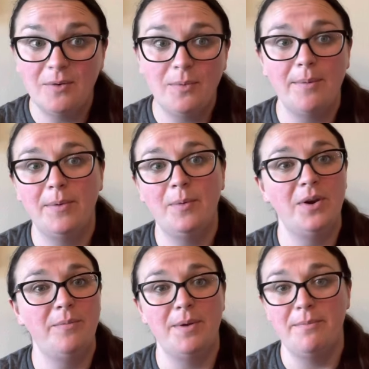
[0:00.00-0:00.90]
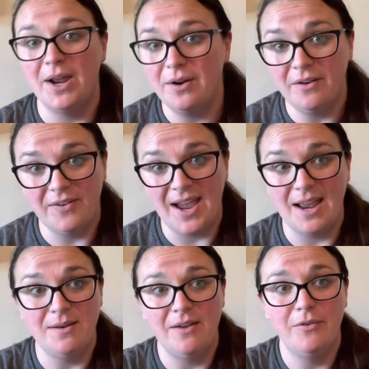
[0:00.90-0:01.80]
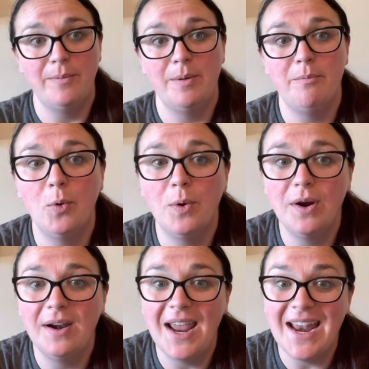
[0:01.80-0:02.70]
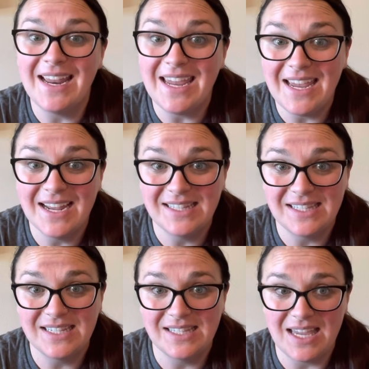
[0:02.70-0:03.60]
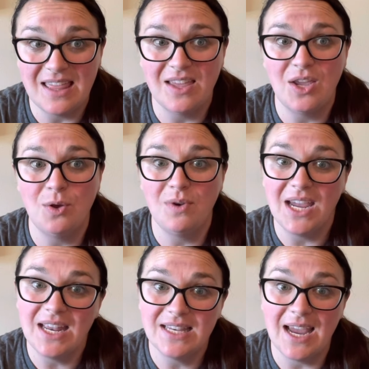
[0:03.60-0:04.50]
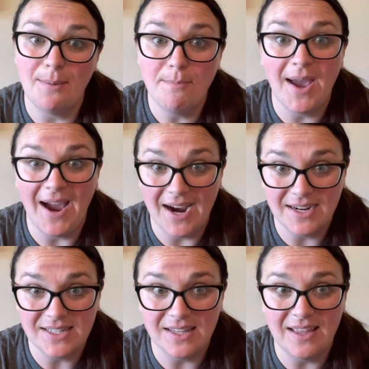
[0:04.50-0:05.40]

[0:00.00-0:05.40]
It probably would have been better if I had never been born and he gets to see the unique impact